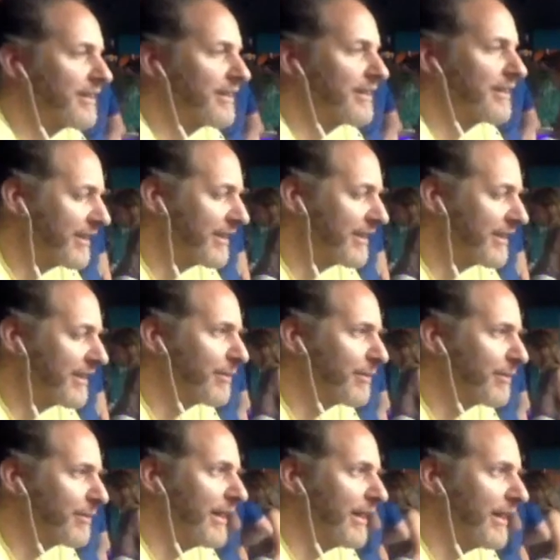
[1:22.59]
lying on the
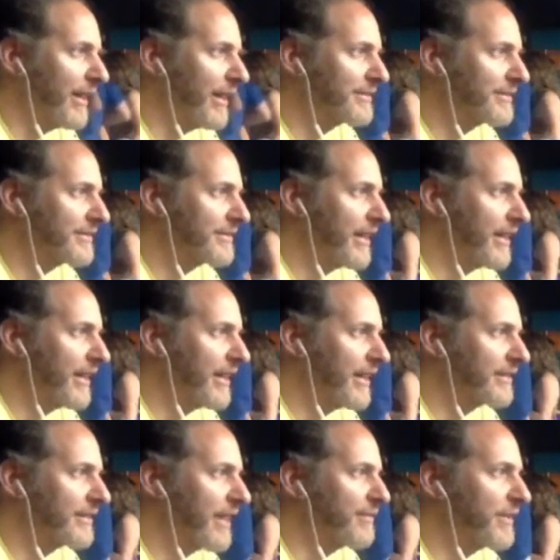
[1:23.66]
bed and
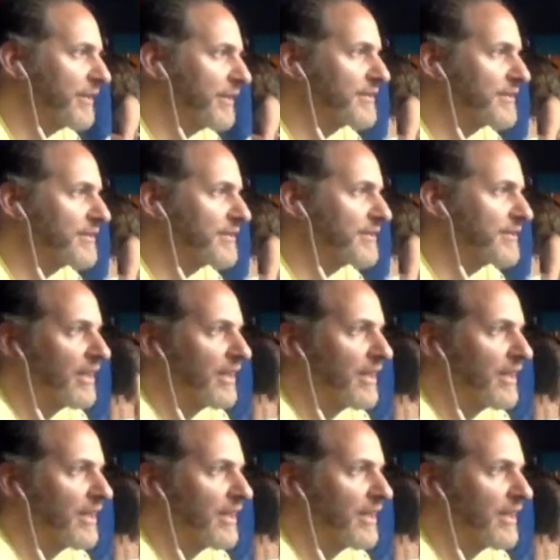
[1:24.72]
having this he's just